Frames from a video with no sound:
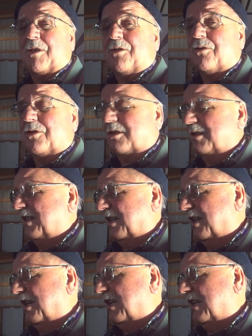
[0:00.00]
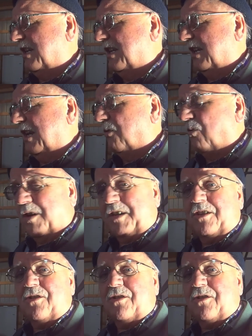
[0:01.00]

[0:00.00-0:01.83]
my oil. I wanted